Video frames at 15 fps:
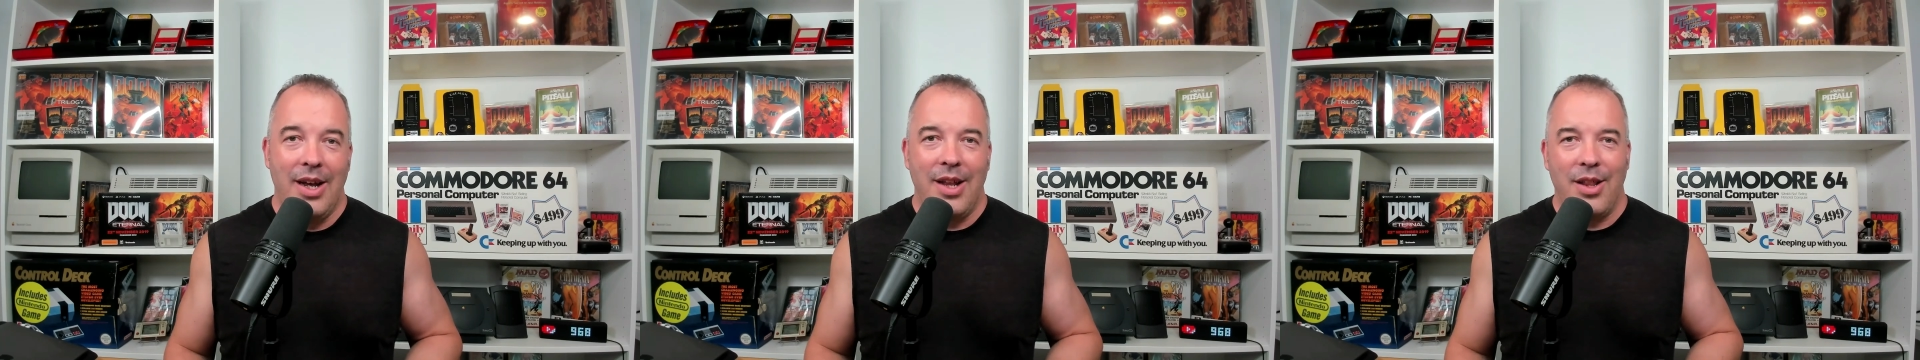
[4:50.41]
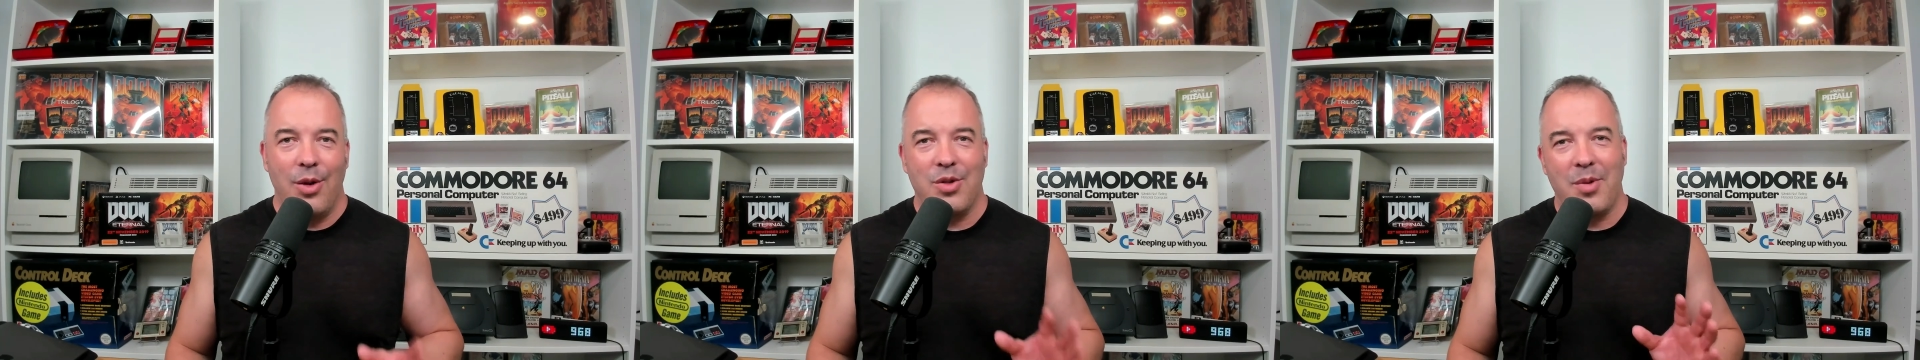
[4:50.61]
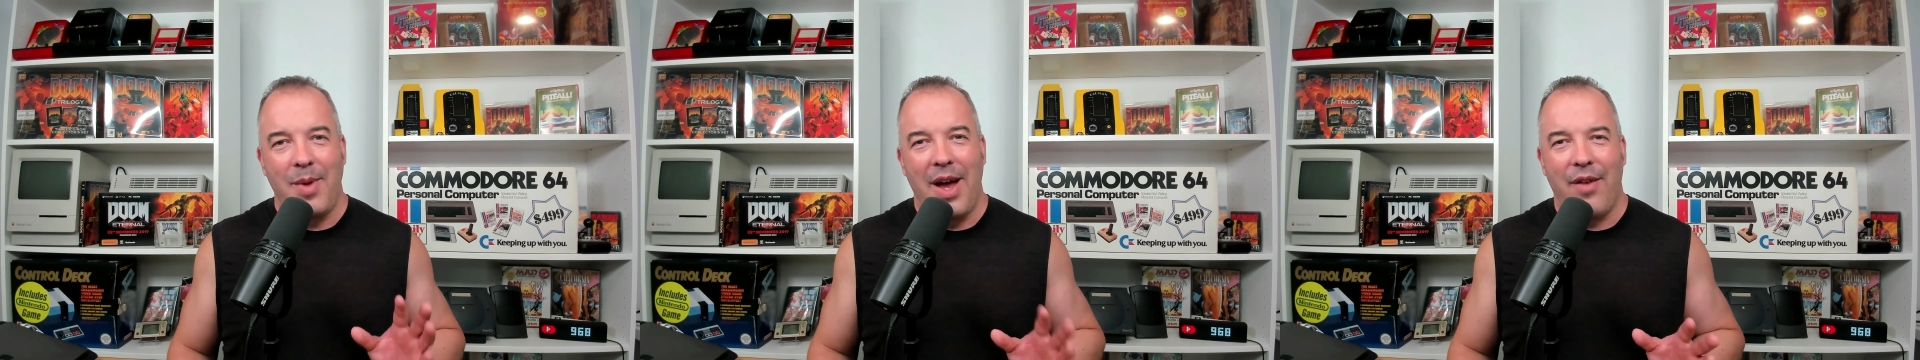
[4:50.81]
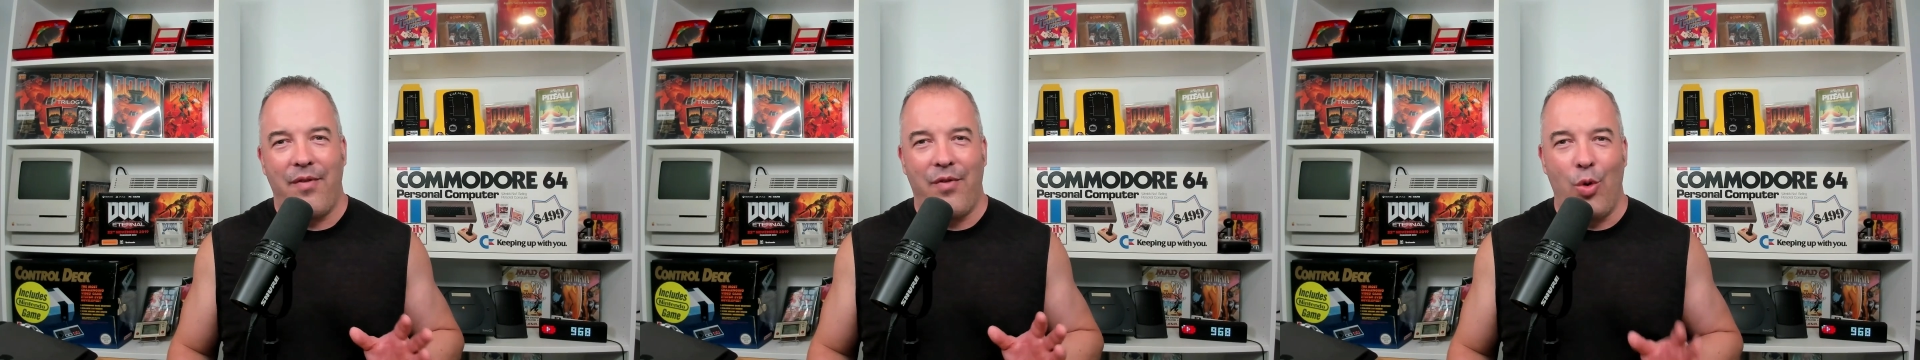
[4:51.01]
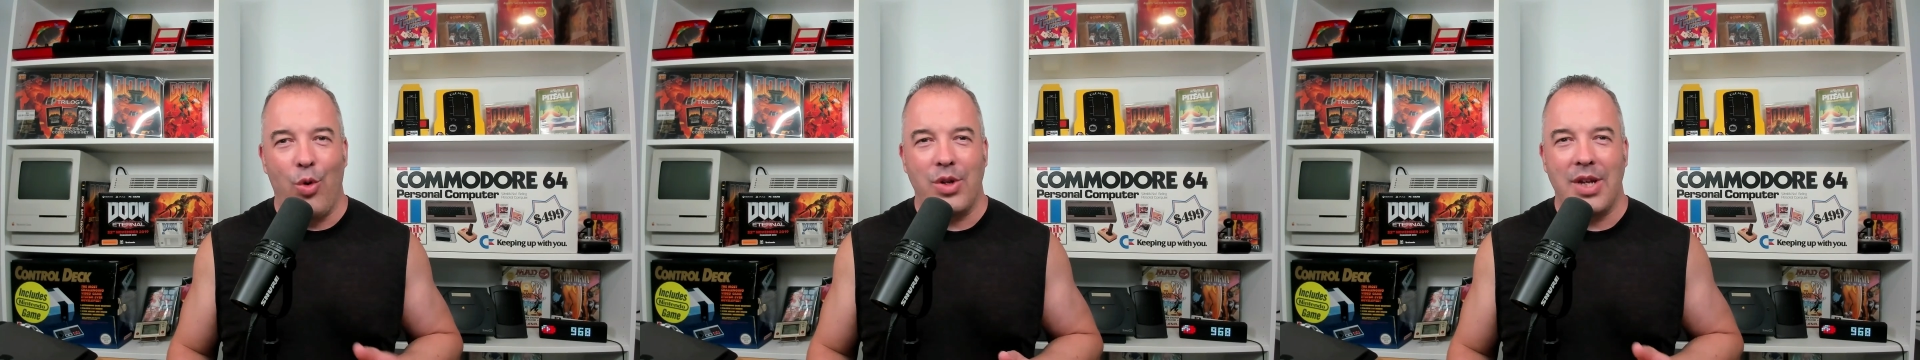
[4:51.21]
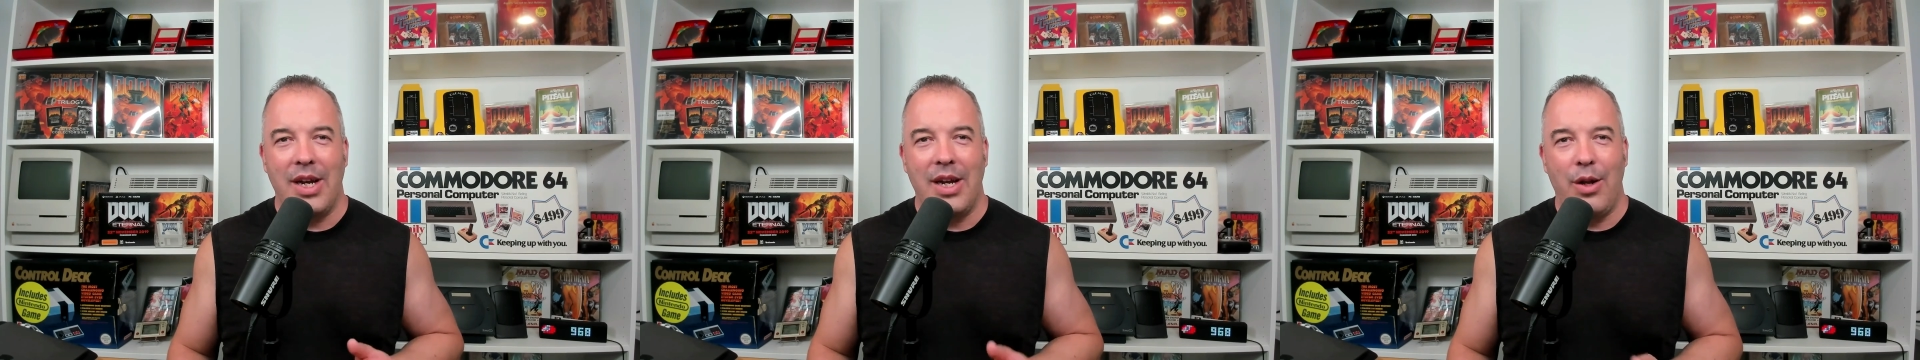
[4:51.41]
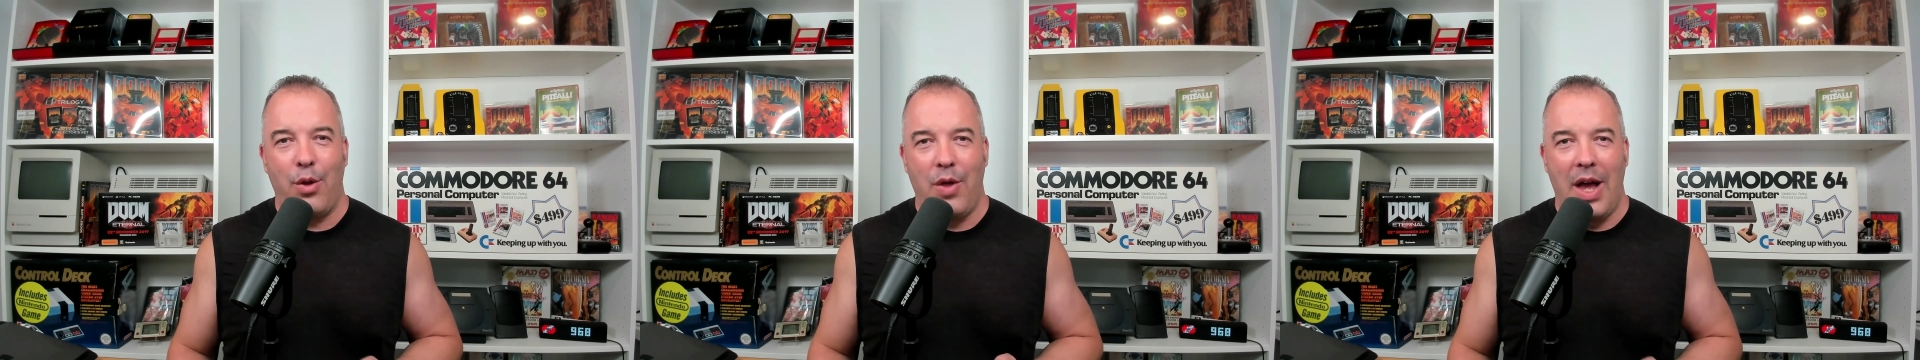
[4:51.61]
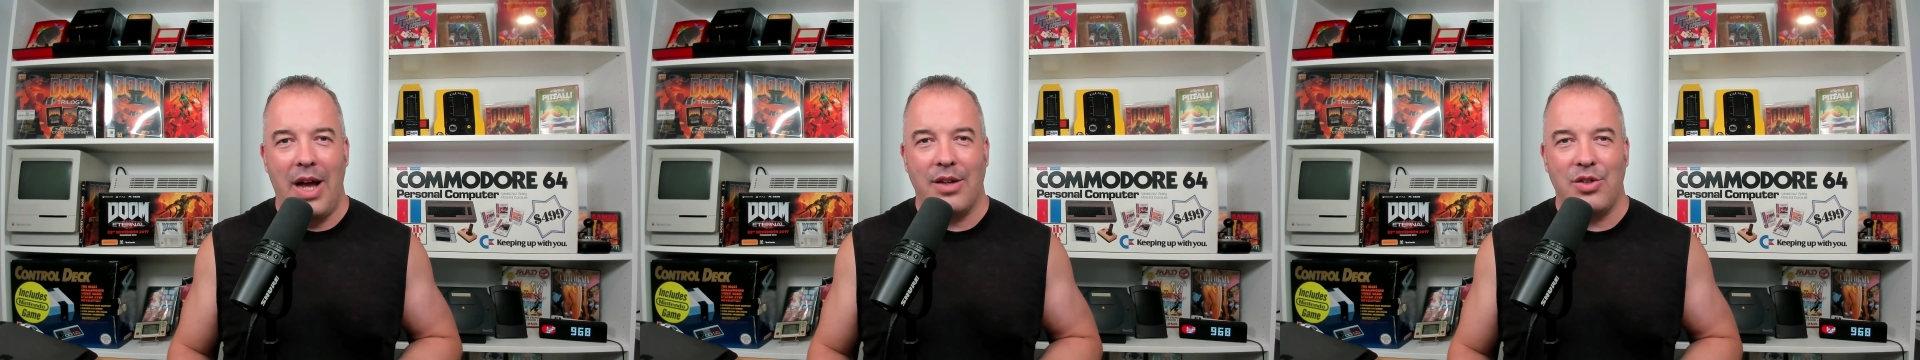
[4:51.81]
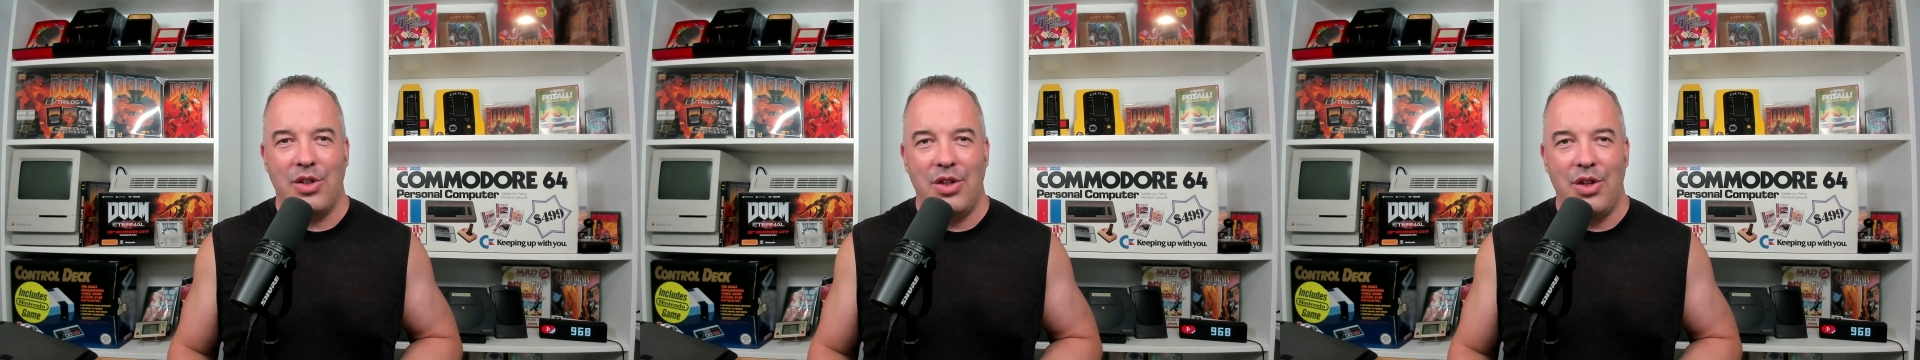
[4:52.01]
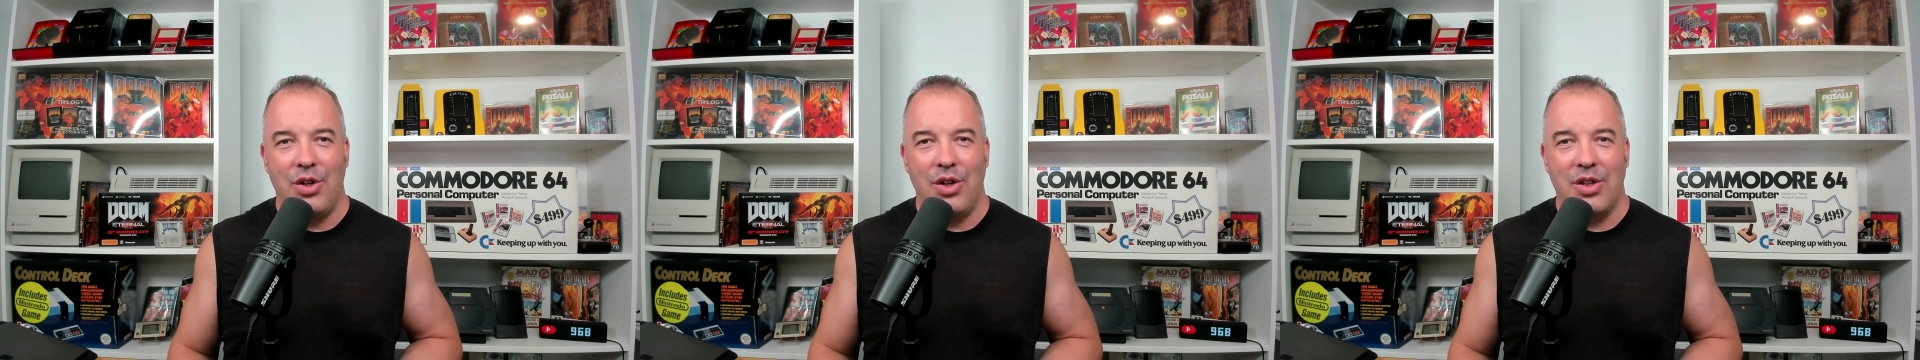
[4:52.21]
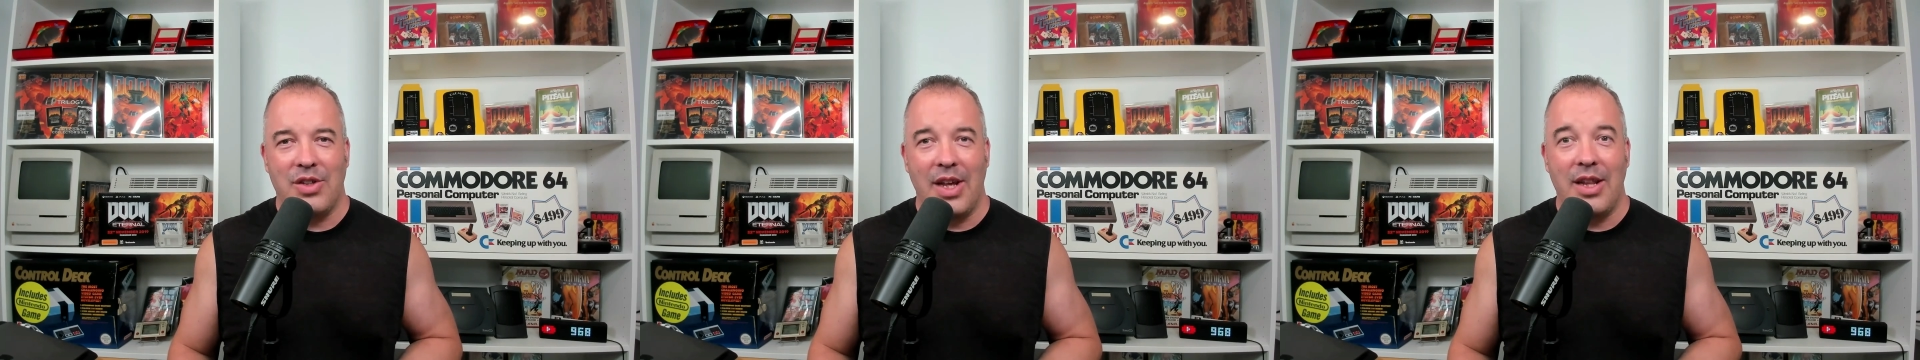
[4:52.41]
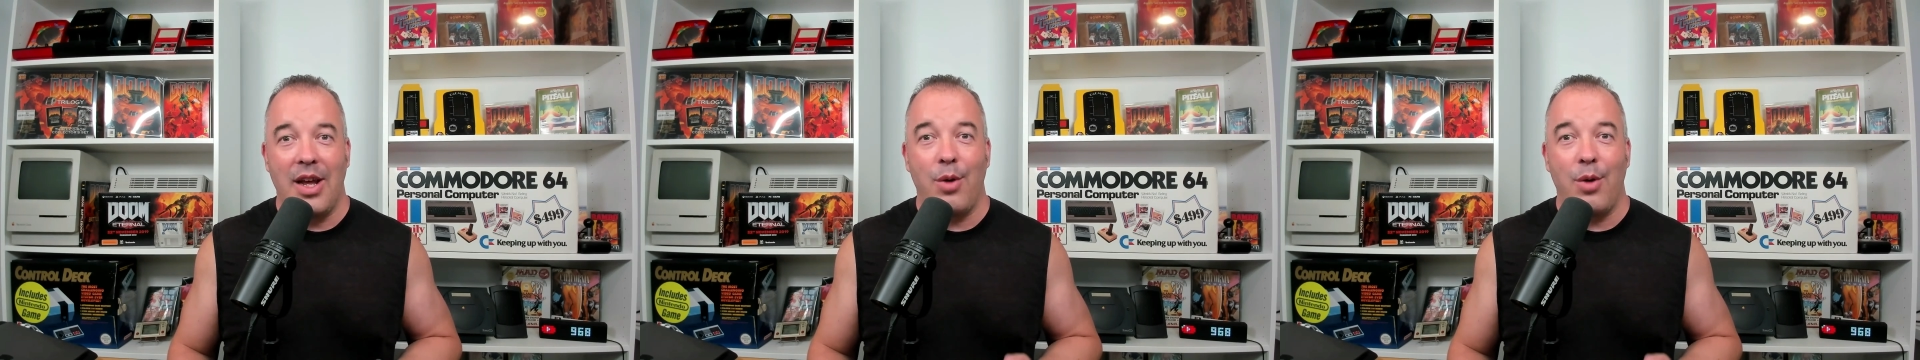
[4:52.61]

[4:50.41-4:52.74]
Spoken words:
there was about 14,000 units and